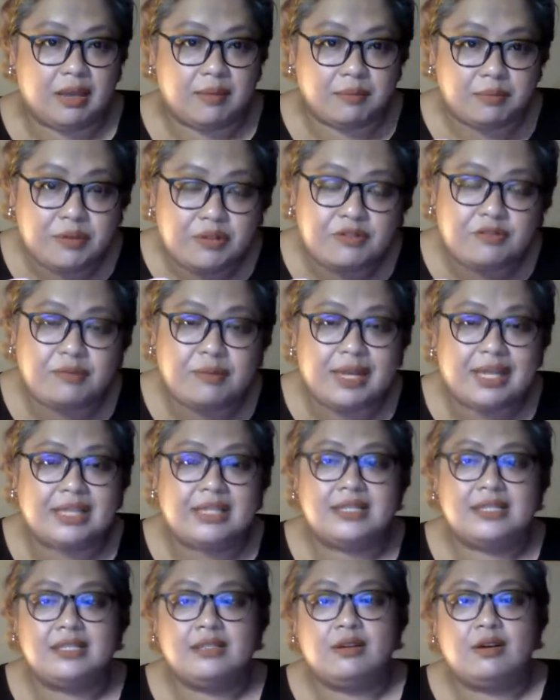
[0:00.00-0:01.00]

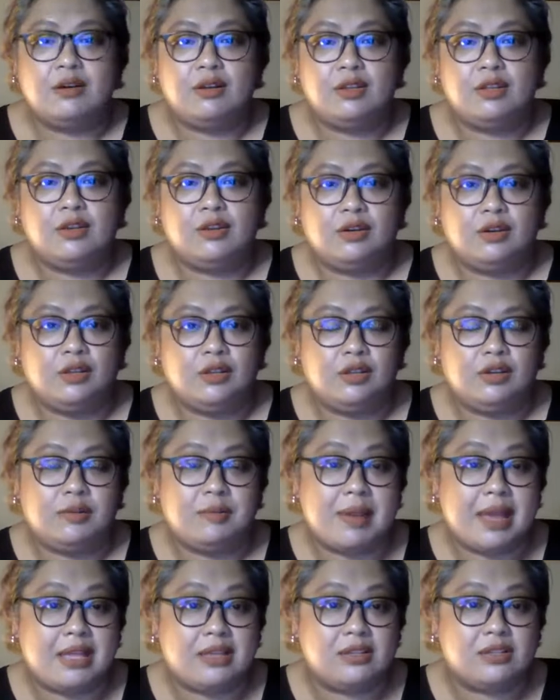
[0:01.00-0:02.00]
improvements on your
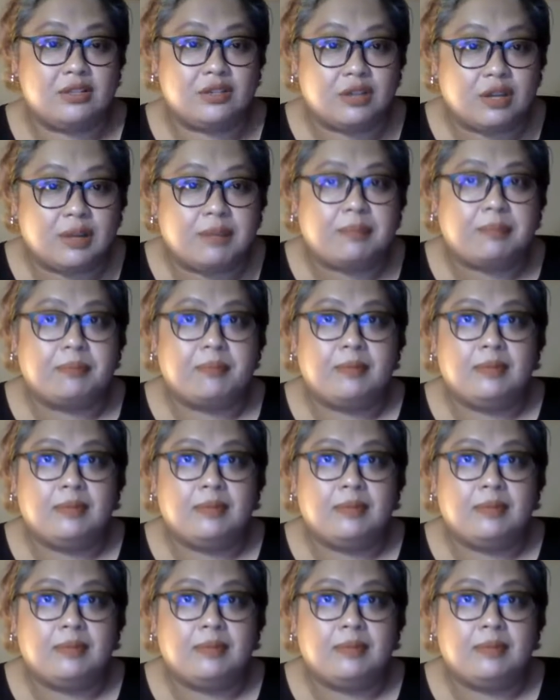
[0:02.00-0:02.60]
manuscript.